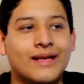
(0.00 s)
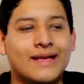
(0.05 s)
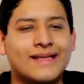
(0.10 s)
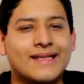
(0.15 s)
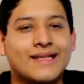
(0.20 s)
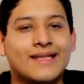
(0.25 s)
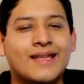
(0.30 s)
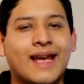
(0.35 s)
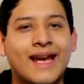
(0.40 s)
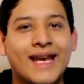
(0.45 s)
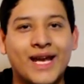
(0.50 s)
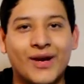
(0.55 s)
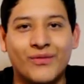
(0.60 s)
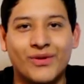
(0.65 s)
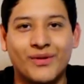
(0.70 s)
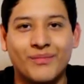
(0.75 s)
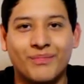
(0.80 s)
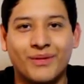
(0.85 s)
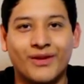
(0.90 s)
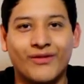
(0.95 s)
insane it
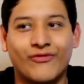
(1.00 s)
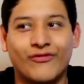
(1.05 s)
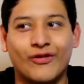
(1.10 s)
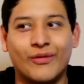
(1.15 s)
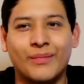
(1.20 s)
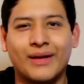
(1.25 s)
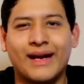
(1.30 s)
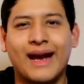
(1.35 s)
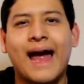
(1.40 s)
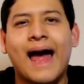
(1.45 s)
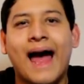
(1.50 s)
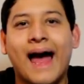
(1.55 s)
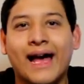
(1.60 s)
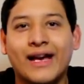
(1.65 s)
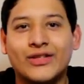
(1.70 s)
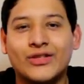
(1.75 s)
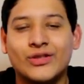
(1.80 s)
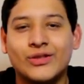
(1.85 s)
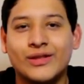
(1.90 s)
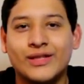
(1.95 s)
would be for me to
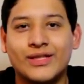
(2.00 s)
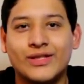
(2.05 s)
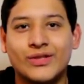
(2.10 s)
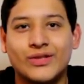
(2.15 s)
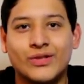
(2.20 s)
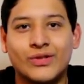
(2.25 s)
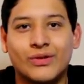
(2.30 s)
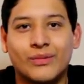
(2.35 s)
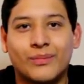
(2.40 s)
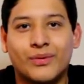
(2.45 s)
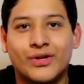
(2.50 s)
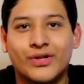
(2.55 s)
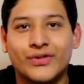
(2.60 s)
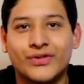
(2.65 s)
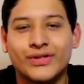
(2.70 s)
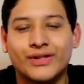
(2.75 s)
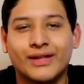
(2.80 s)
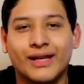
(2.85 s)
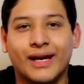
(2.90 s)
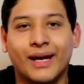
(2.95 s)
actually sue a
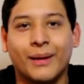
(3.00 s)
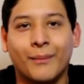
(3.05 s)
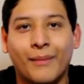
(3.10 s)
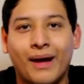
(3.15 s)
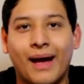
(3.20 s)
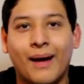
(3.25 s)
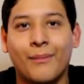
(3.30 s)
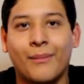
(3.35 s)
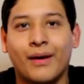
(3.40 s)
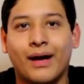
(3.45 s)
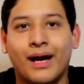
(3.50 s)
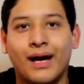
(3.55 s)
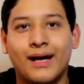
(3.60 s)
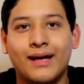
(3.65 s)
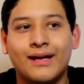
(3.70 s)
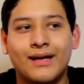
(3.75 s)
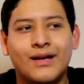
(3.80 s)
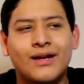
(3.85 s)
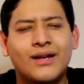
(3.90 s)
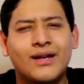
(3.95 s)
person like MatPat.